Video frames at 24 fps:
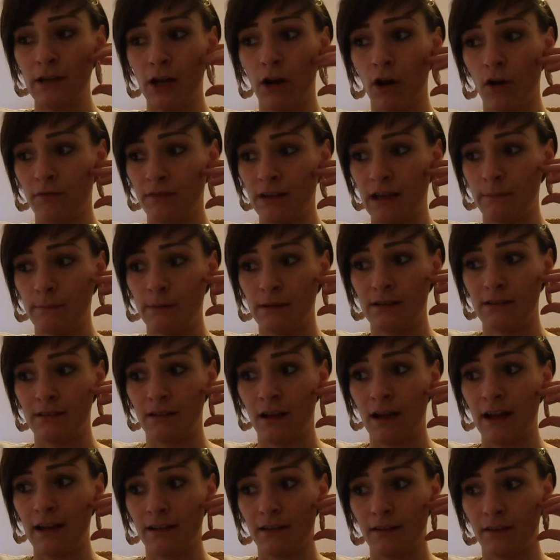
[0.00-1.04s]
cloth nappy
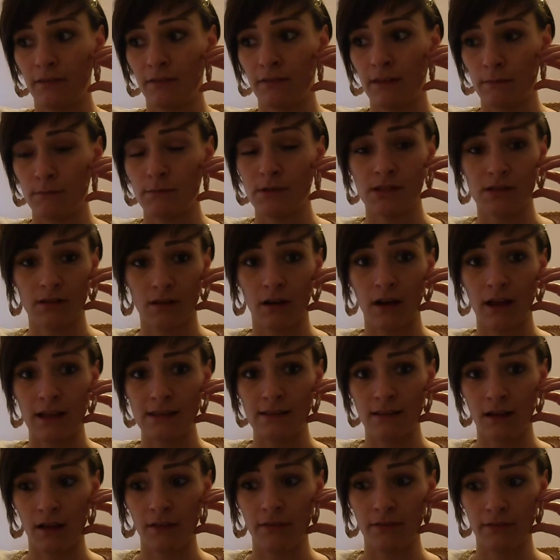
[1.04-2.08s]
like them
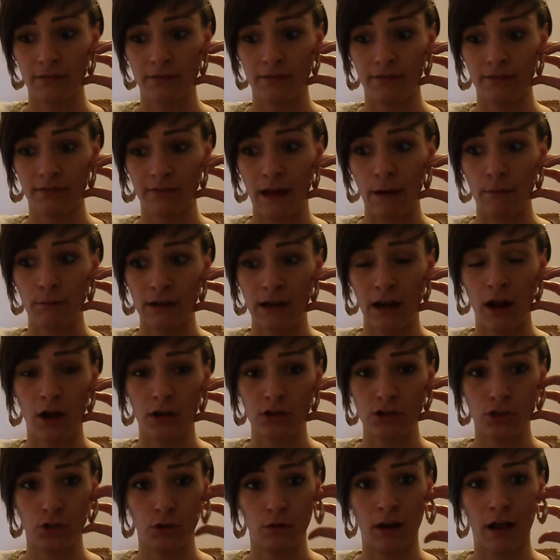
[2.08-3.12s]
size like that would
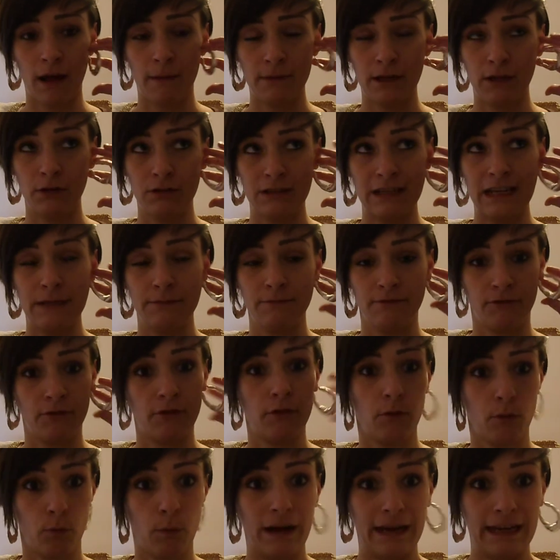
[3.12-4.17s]
last you, like how many you'd need
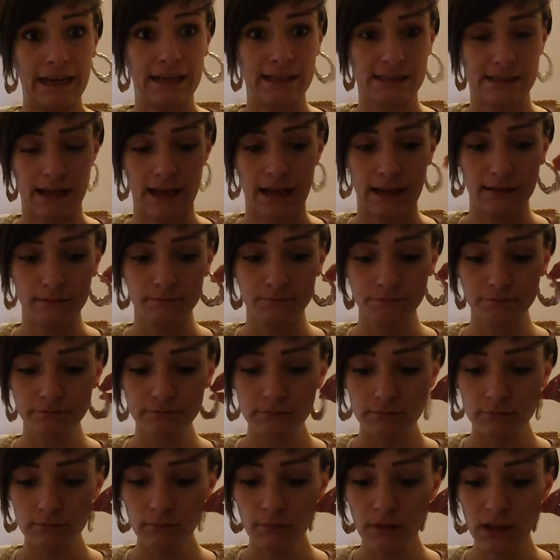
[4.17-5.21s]
for a week, say,
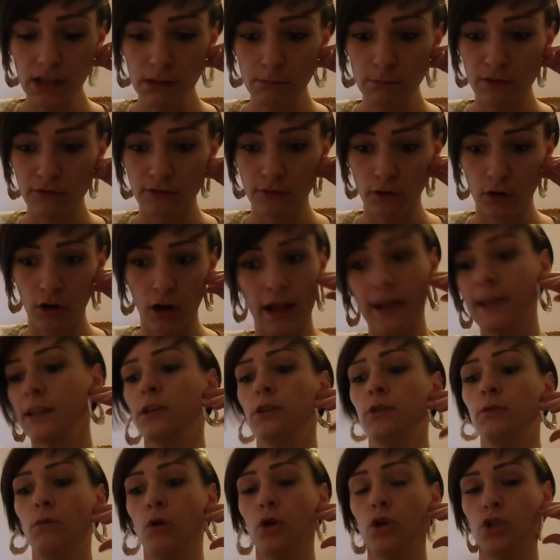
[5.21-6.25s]
before
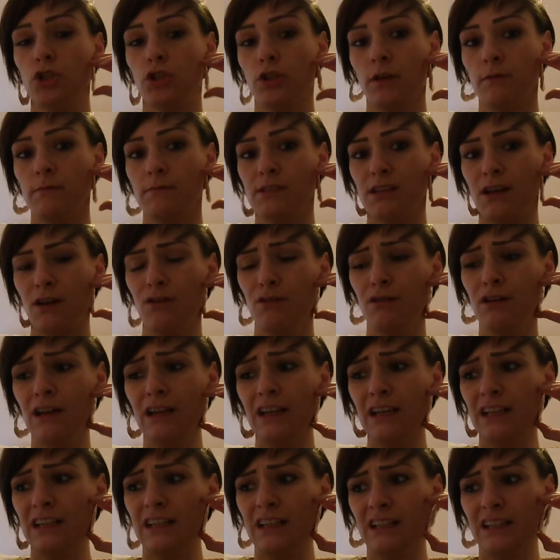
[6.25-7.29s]
like you wash them. So
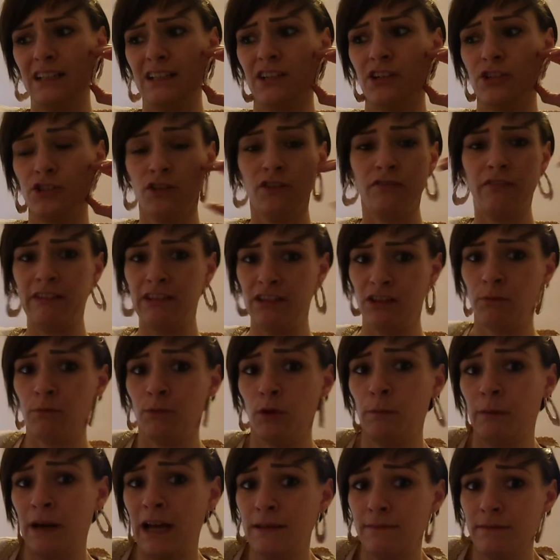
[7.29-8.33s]
because you think
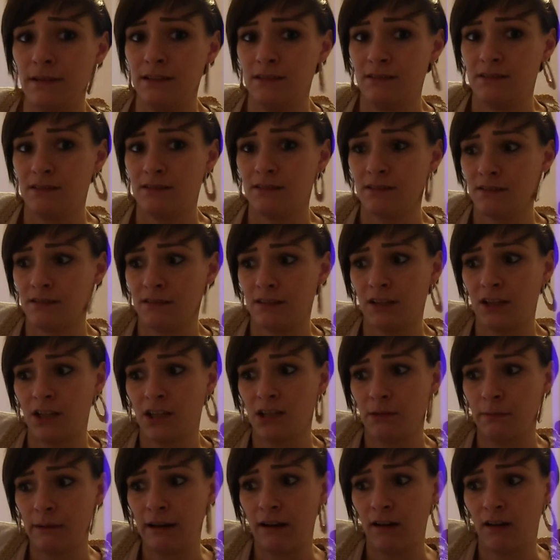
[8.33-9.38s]
your baby's
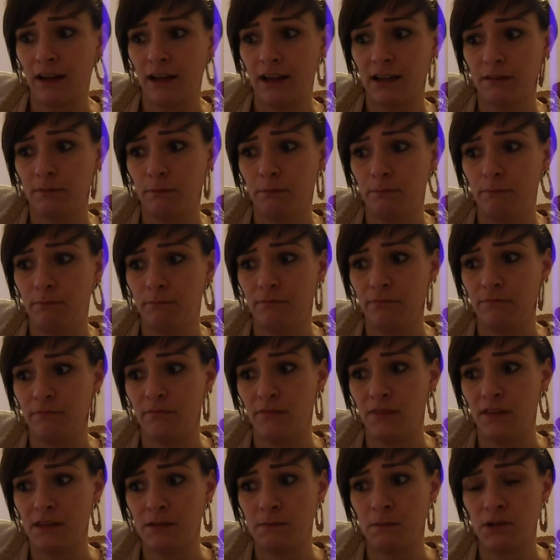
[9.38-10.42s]
gonna be like,
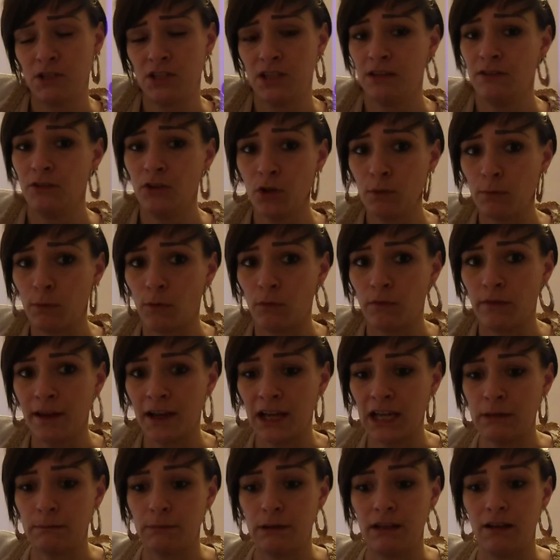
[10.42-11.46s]
especially newborn,
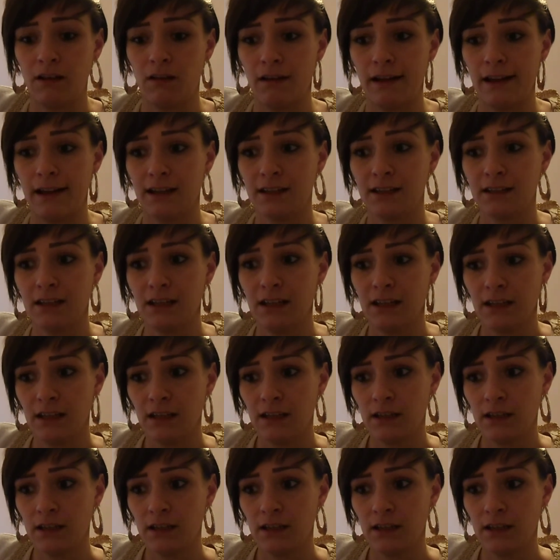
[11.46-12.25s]
they're gonna be like,